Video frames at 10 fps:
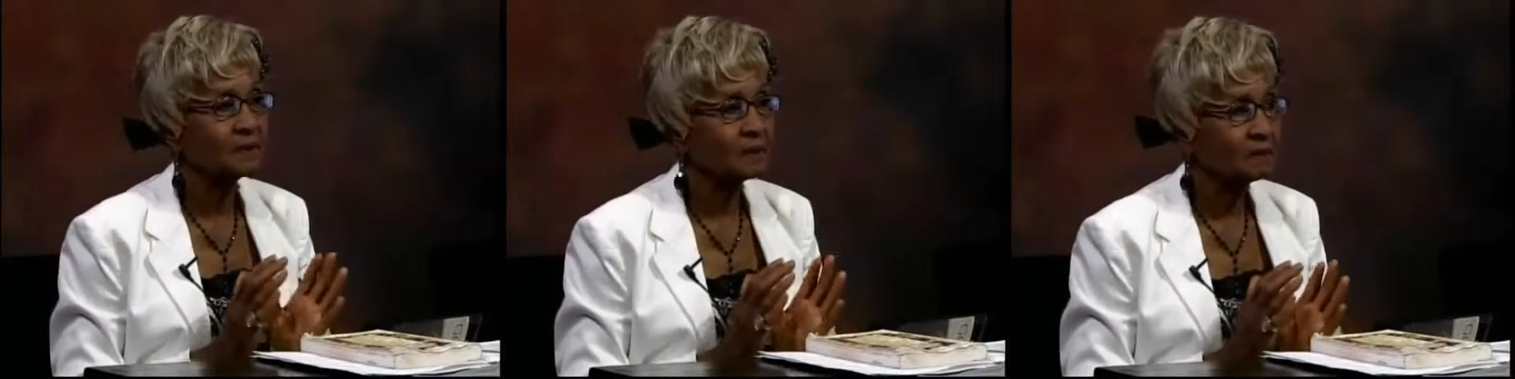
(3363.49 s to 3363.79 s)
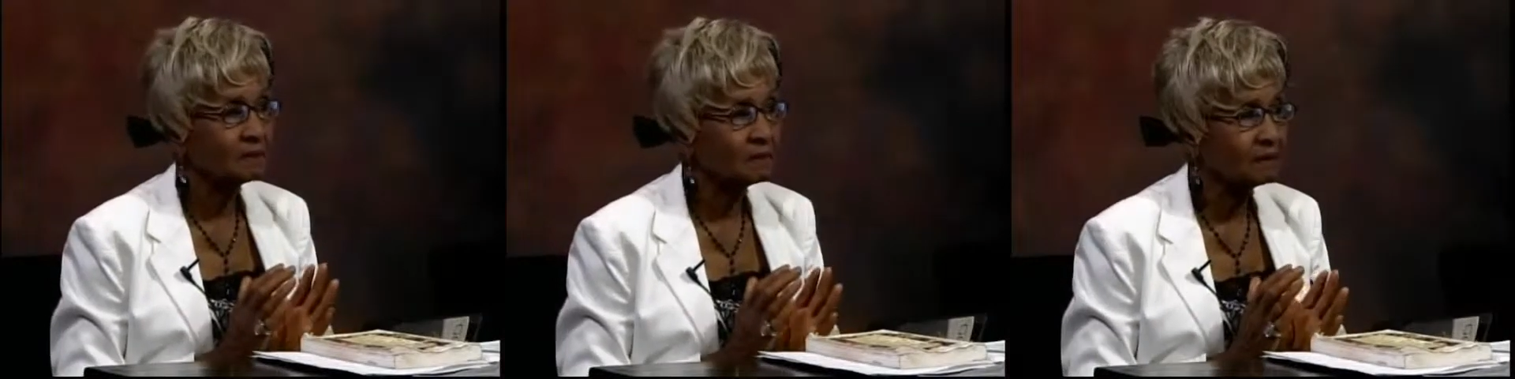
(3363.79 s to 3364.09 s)

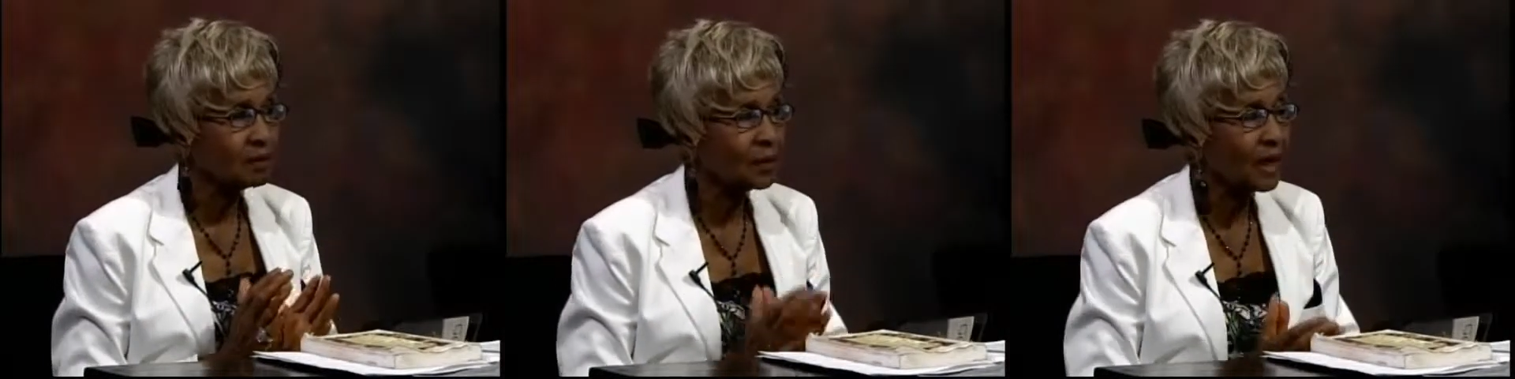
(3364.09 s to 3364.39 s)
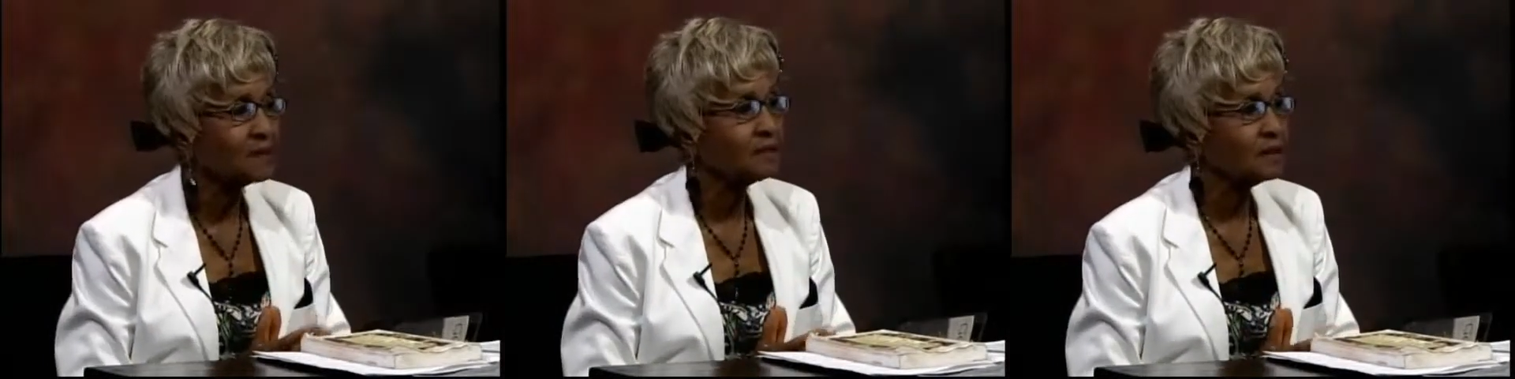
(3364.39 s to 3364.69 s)
the
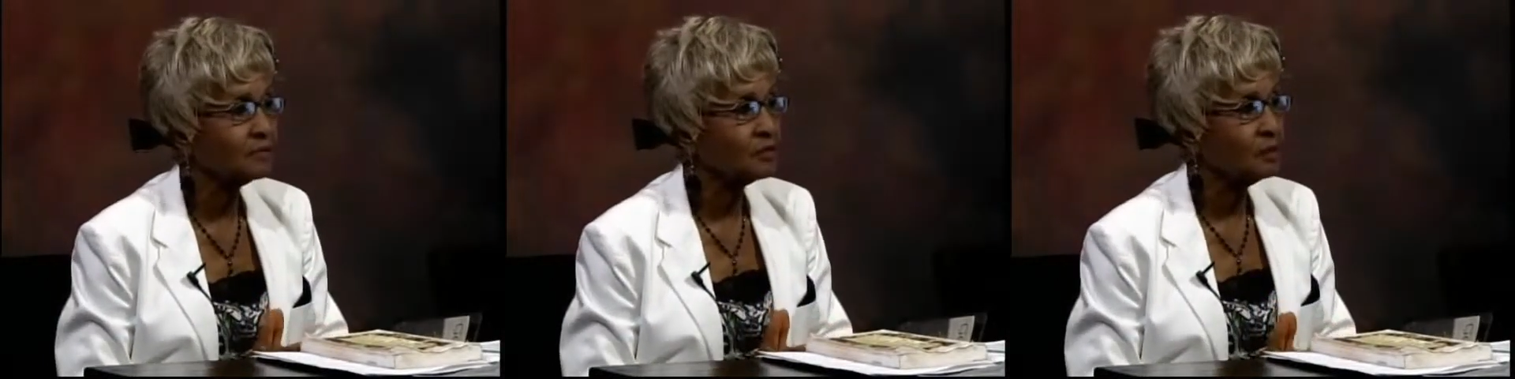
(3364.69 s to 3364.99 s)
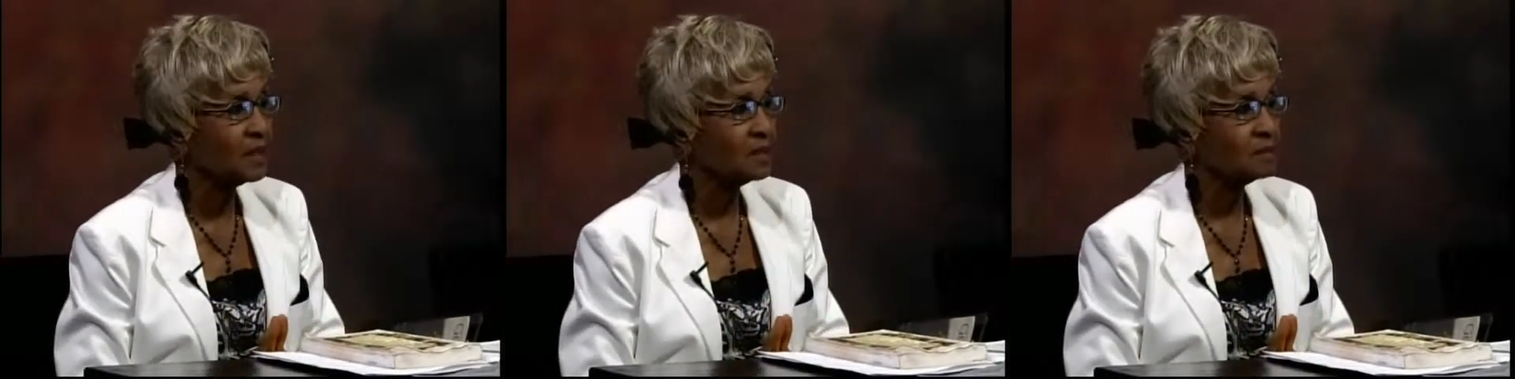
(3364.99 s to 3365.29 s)
correct
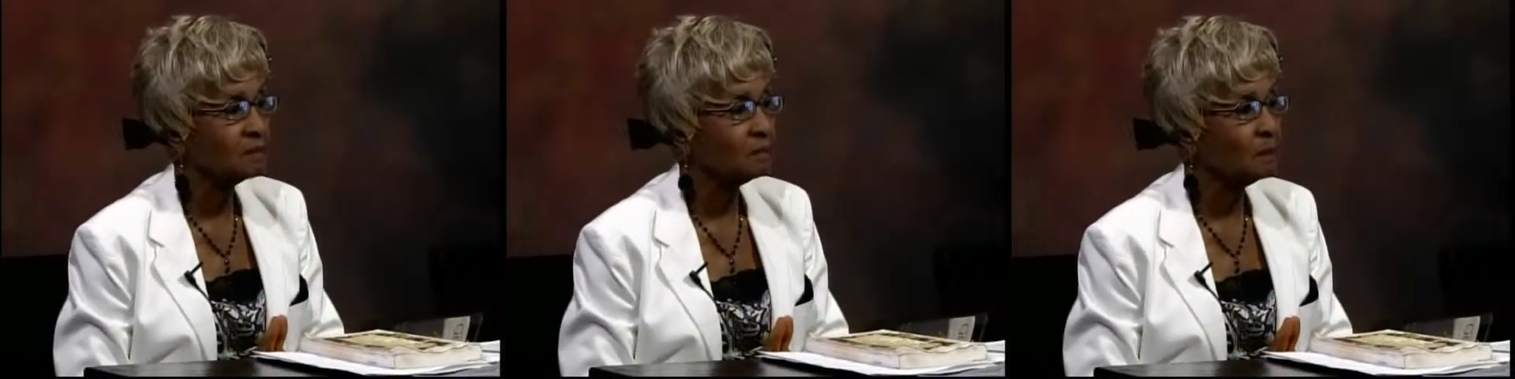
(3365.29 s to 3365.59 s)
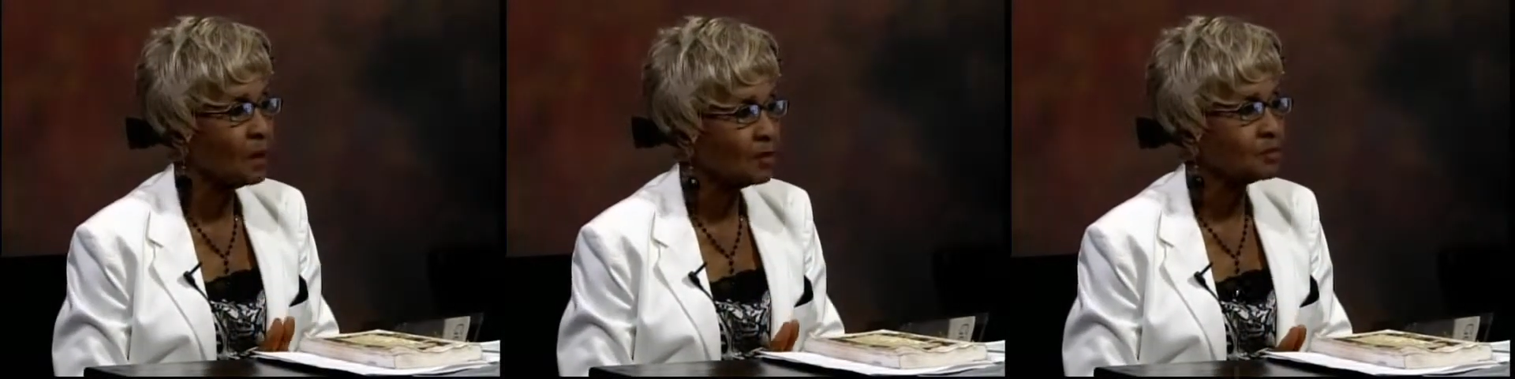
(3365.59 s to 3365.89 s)
information,
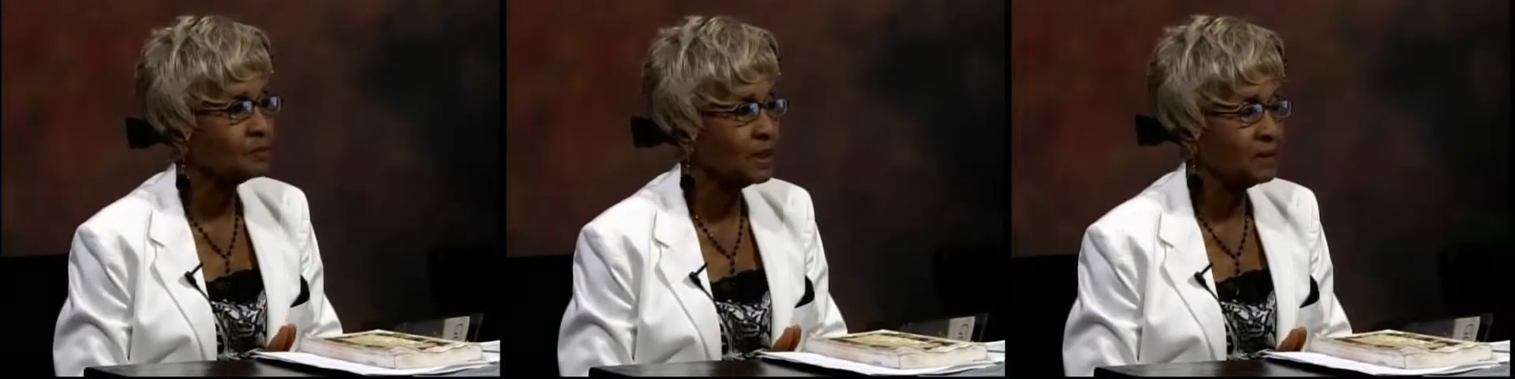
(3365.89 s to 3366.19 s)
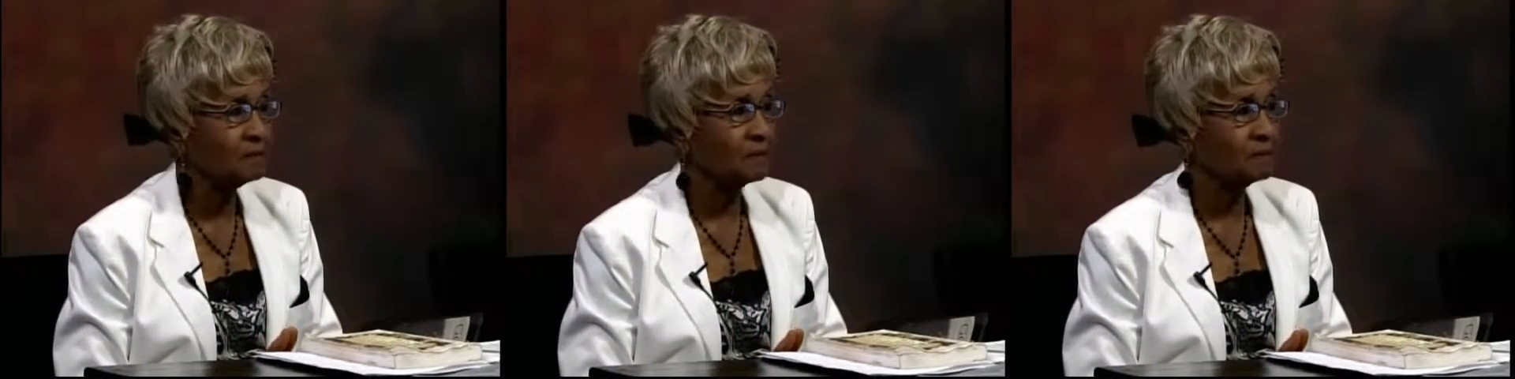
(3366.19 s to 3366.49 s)
most
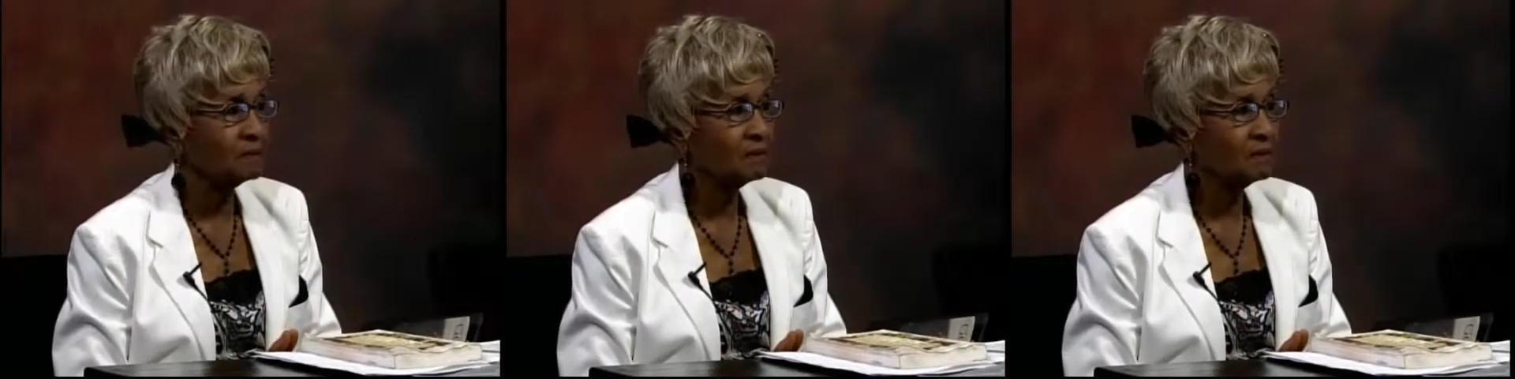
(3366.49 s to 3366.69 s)
people